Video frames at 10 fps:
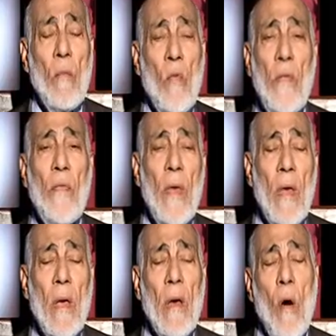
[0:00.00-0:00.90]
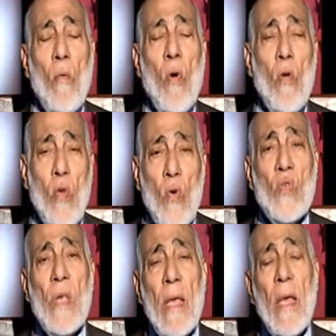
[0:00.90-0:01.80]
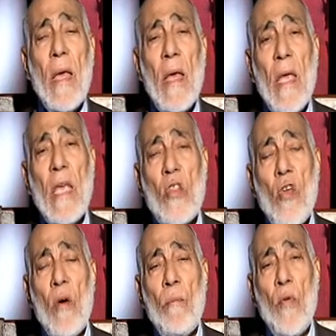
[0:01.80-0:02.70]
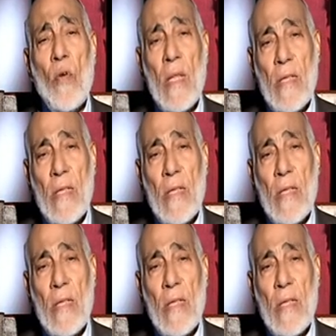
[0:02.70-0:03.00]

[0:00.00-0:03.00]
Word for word: with or using each component